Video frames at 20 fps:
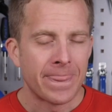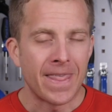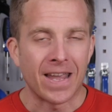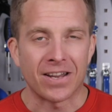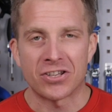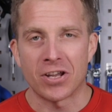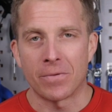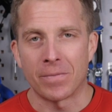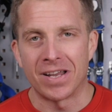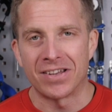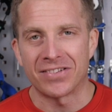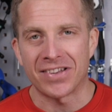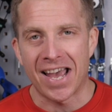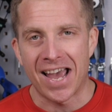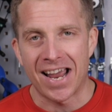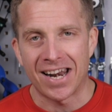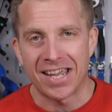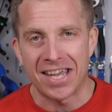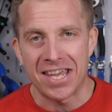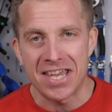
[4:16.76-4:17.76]
Next up is
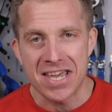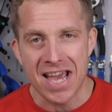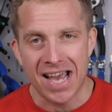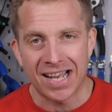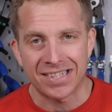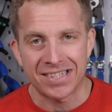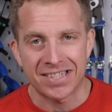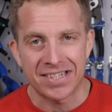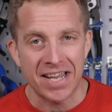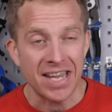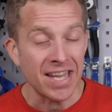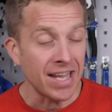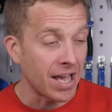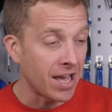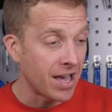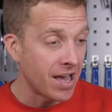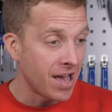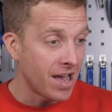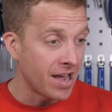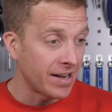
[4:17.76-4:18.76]
Ali Yazdi.
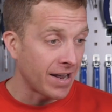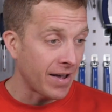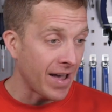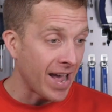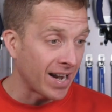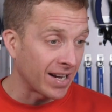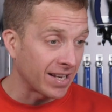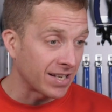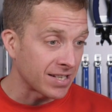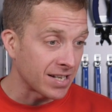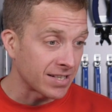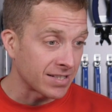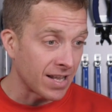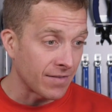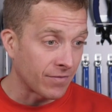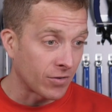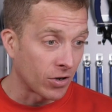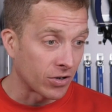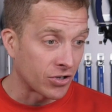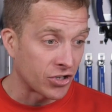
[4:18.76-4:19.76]
Uh, now, Ali says
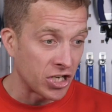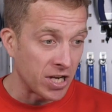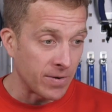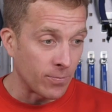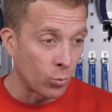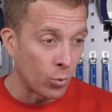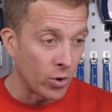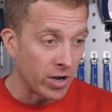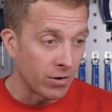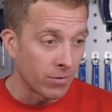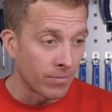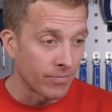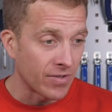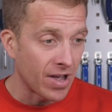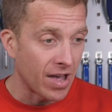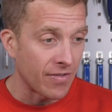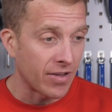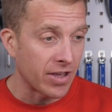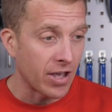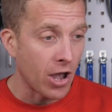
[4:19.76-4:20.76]
they've got a cheap wheel
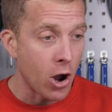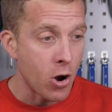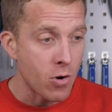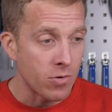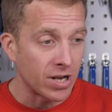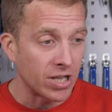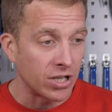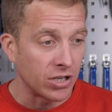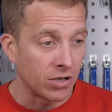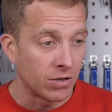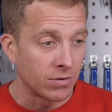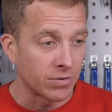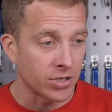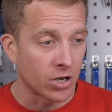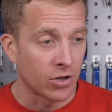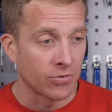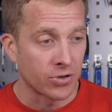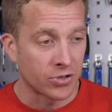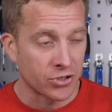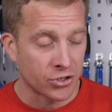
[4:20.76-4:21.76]
that they only use
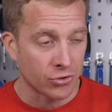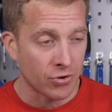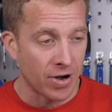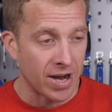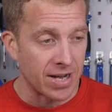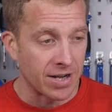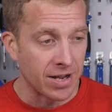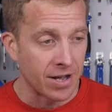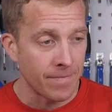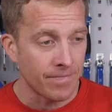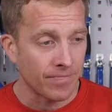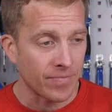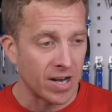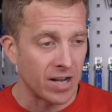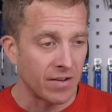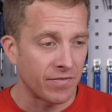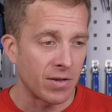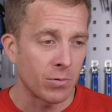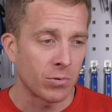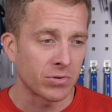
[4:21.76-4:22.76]
on the trainer,
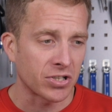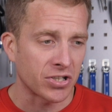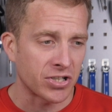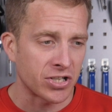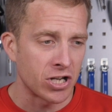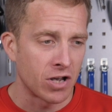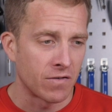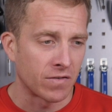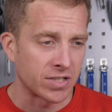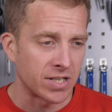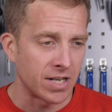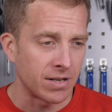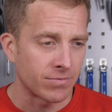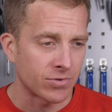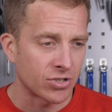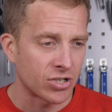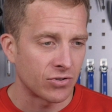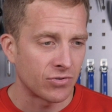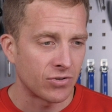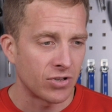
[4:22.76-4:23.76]
and if they want to service
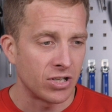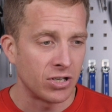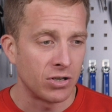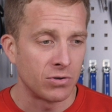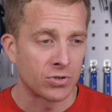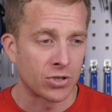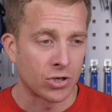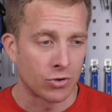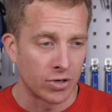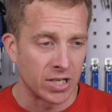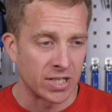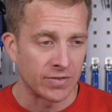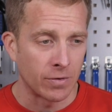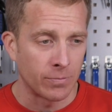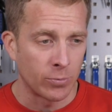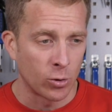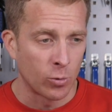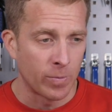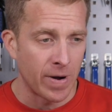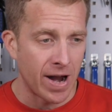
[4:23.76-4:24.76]
it, should they use grease for
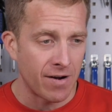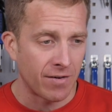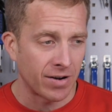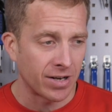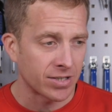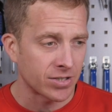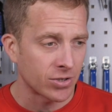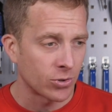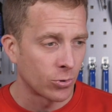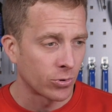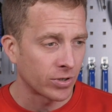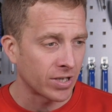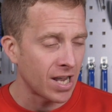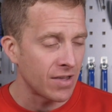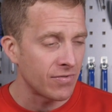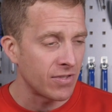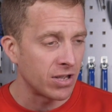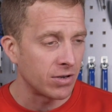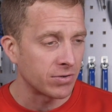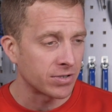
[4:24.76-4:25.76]
ball bearings, or
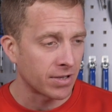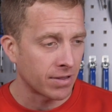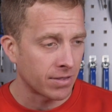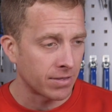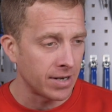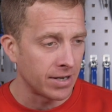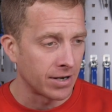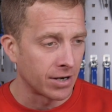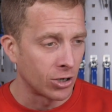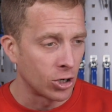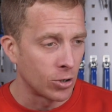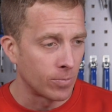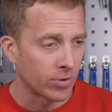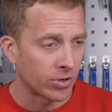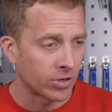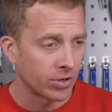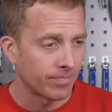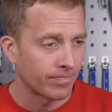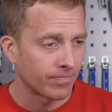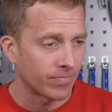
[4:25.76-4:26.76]
can they use a thinner
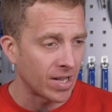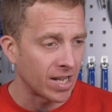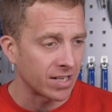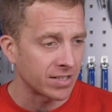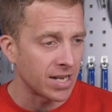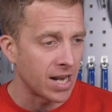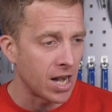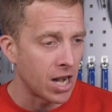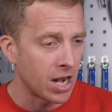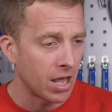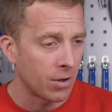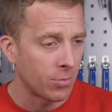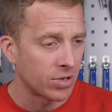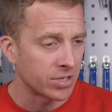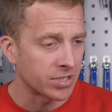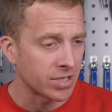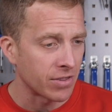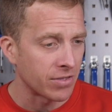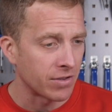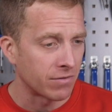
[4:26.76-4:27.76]
lubricant as it
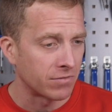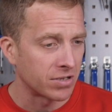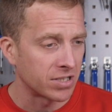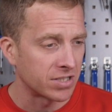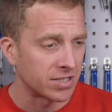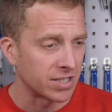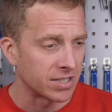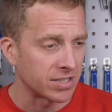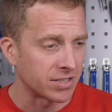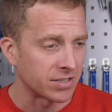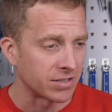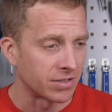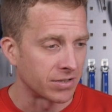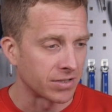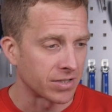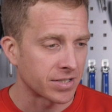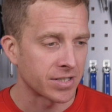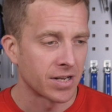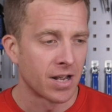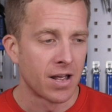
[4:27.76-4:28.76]
lowers the
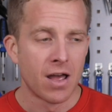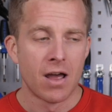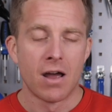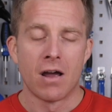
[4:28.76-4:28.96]
resistance?